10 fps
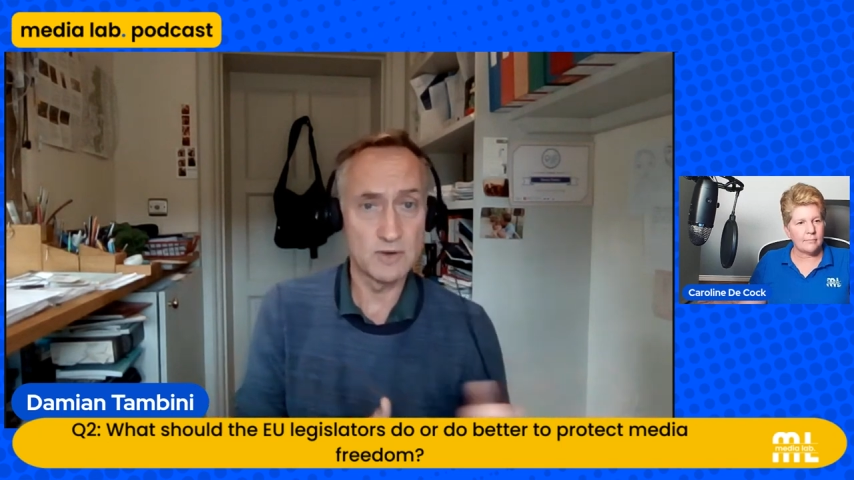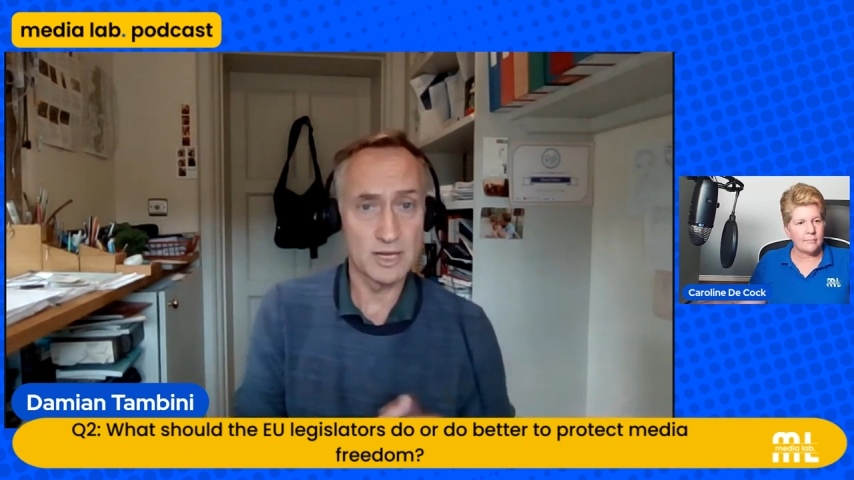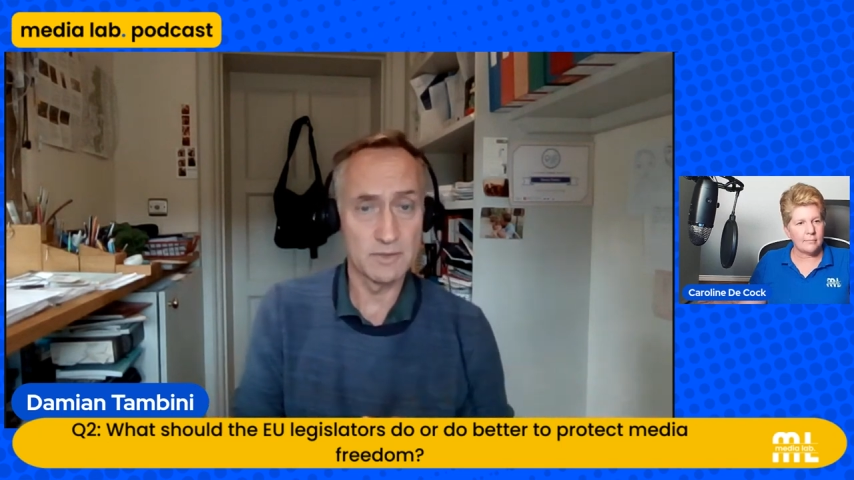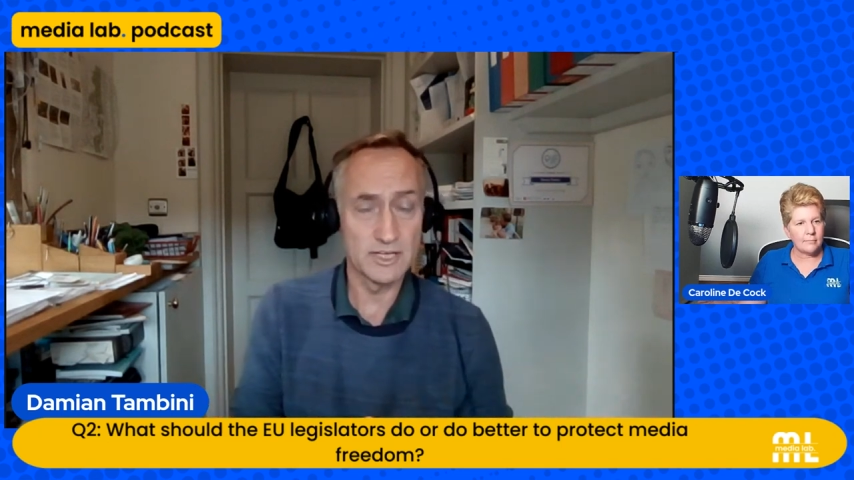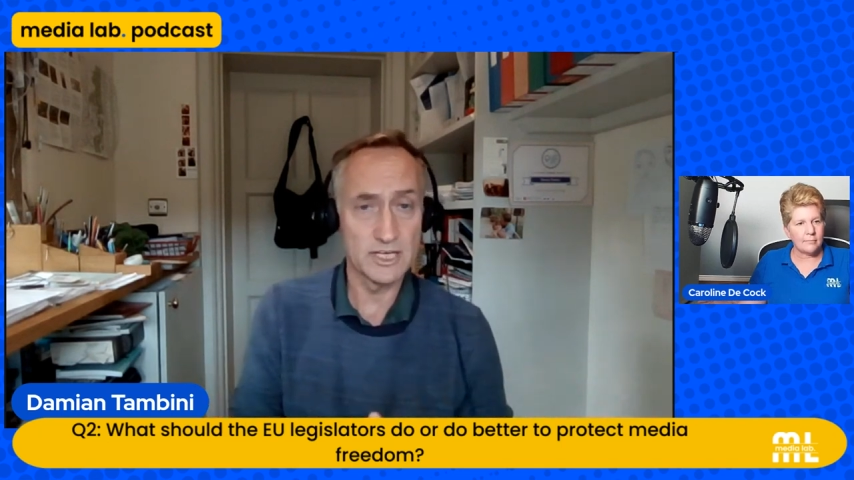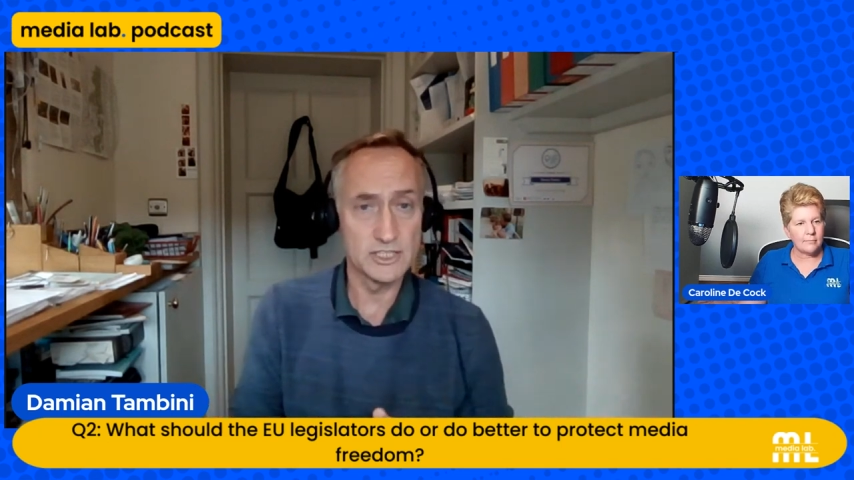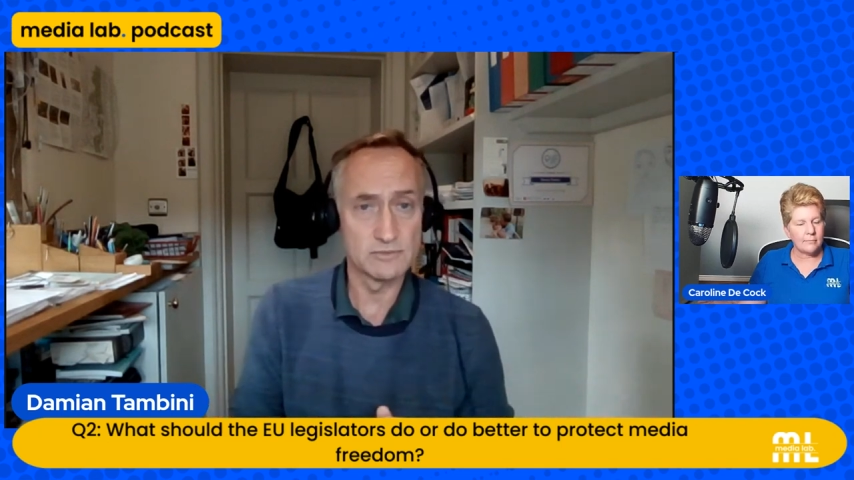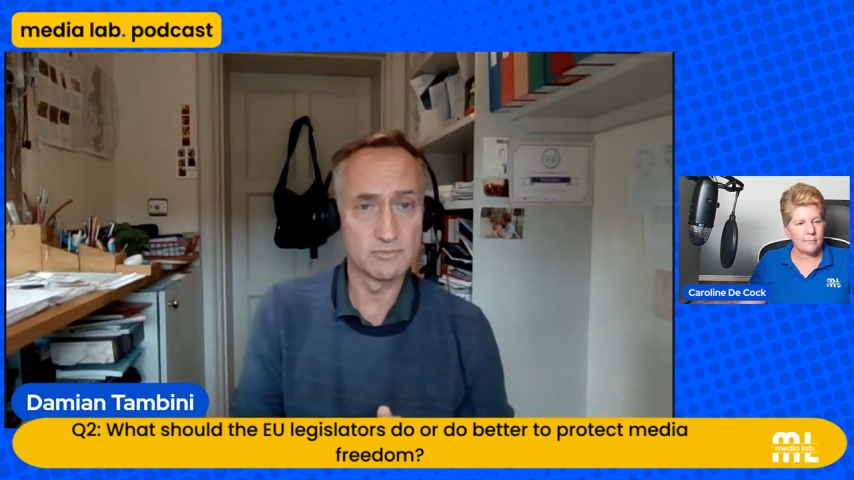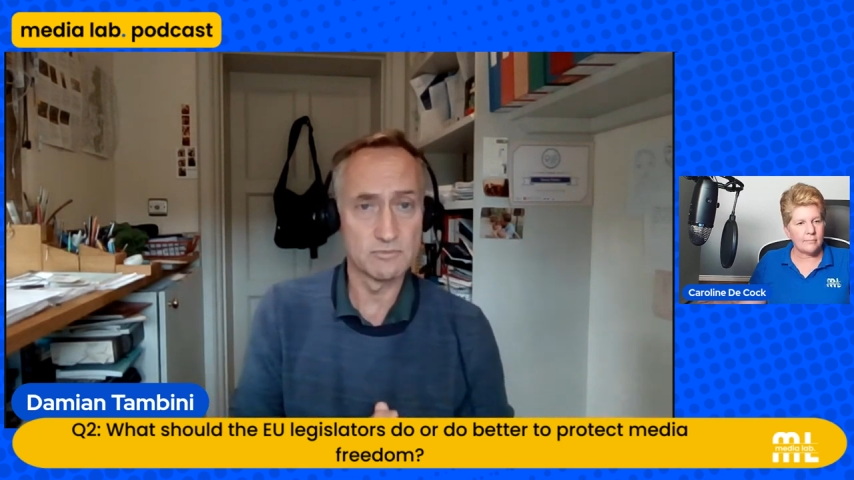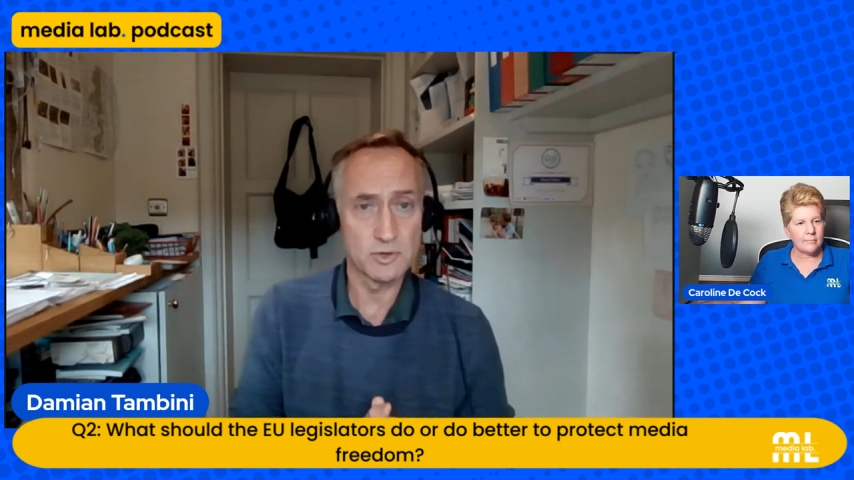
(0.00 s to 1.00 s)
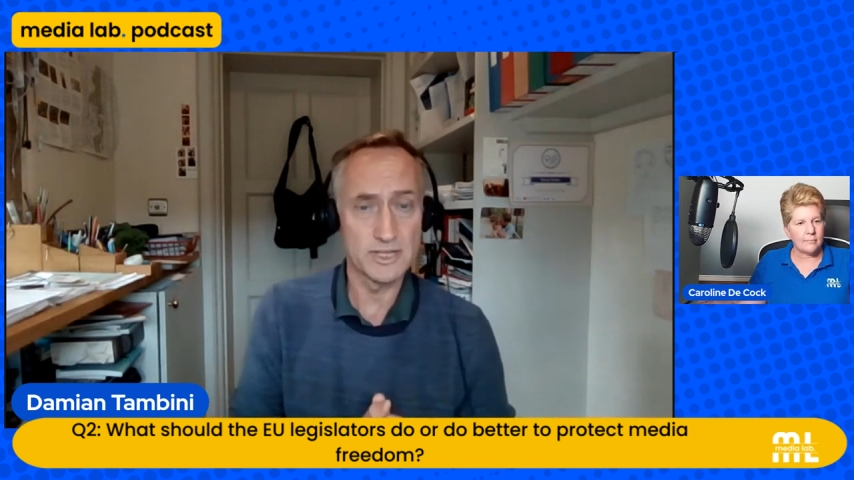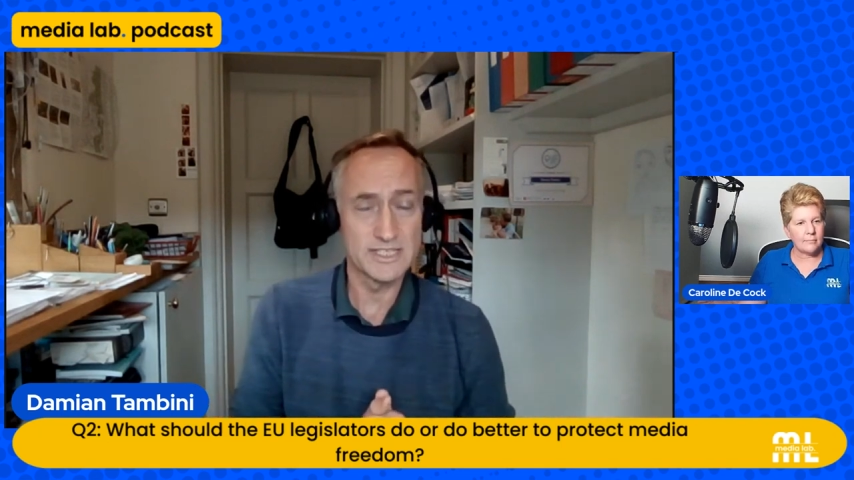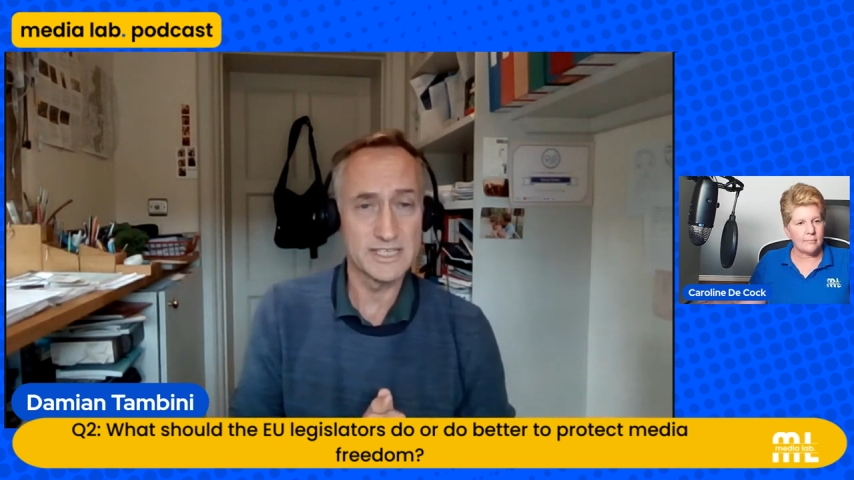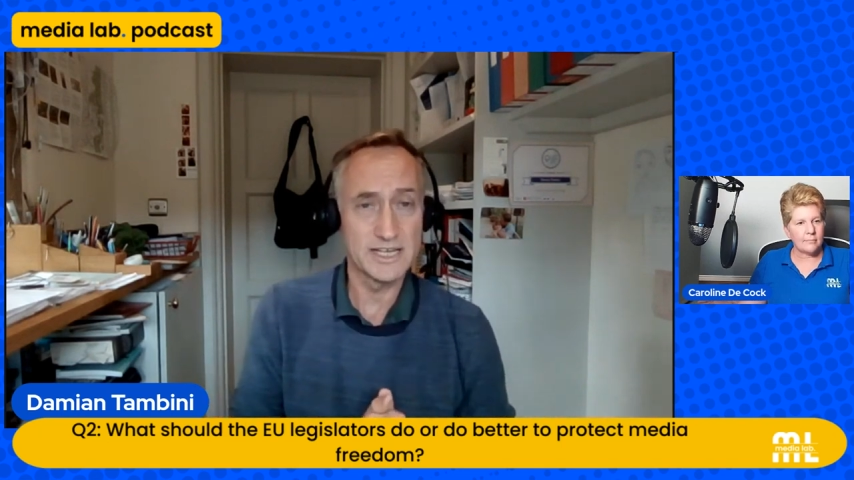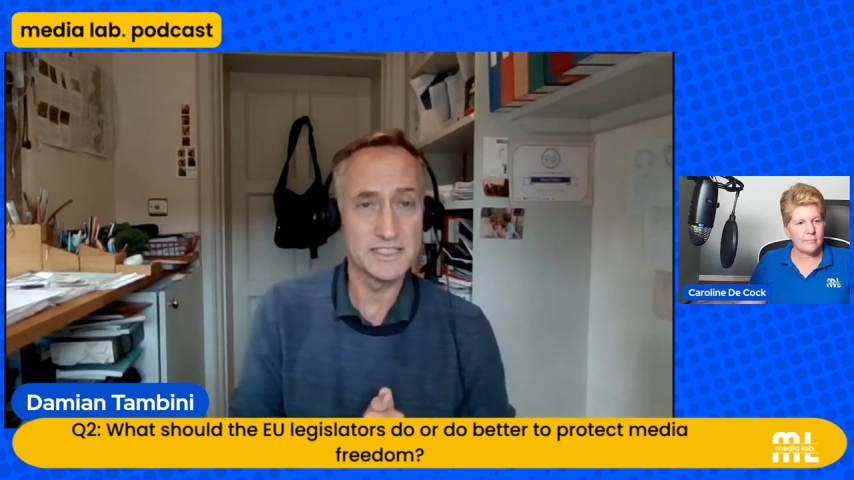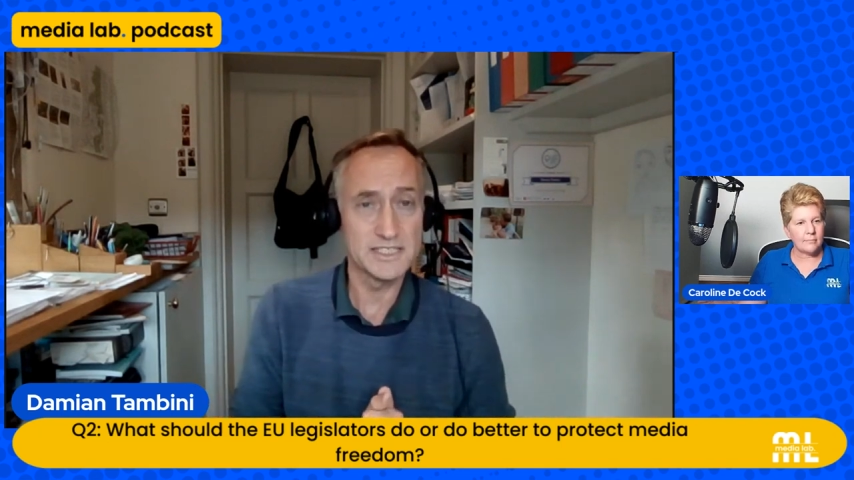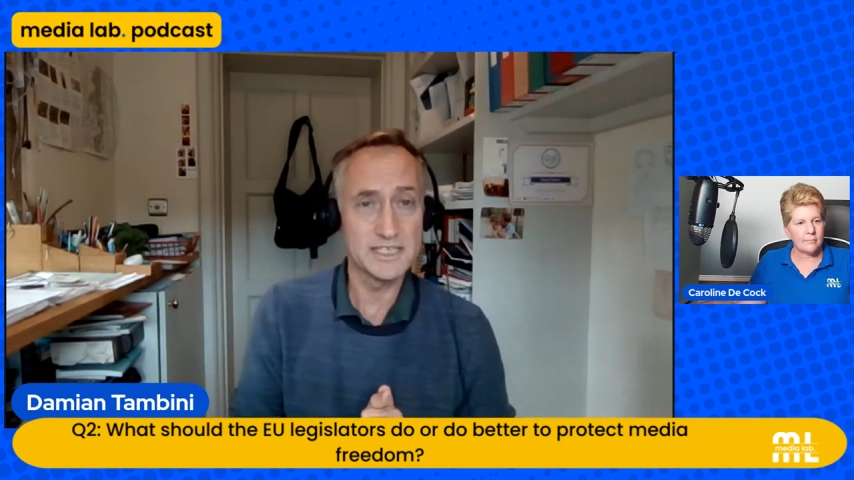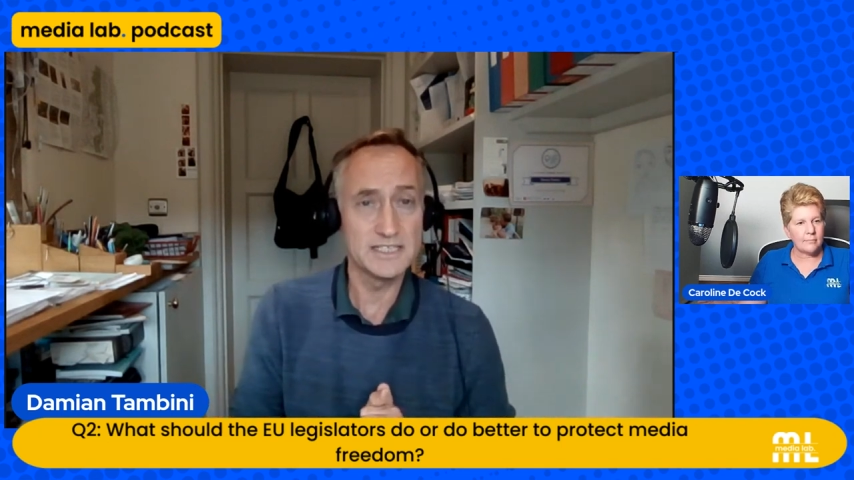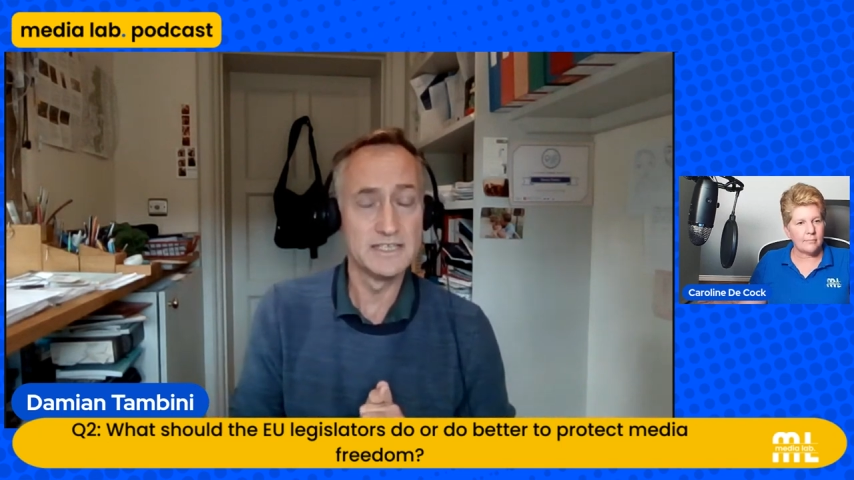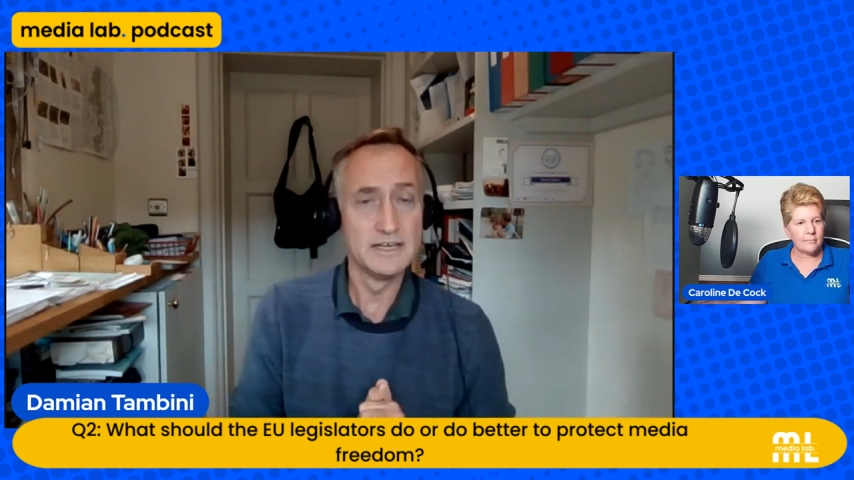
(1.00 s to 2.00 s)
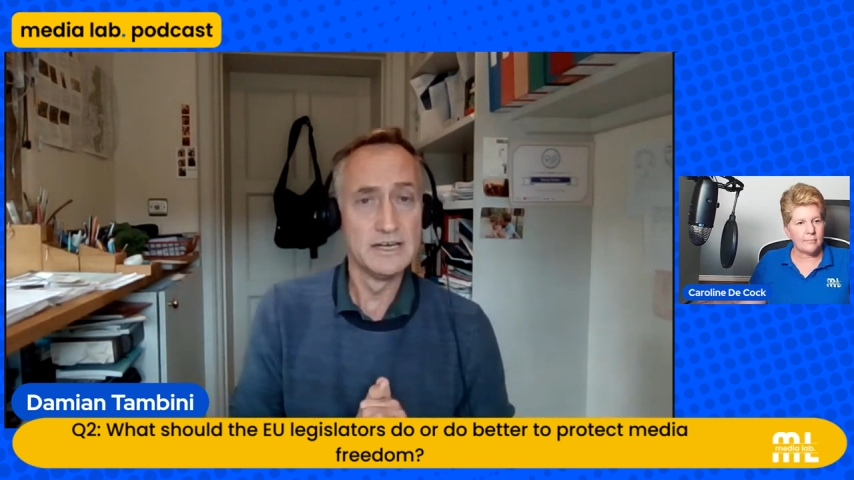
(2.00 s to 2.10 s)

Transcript: recommendation from twenty eighteen,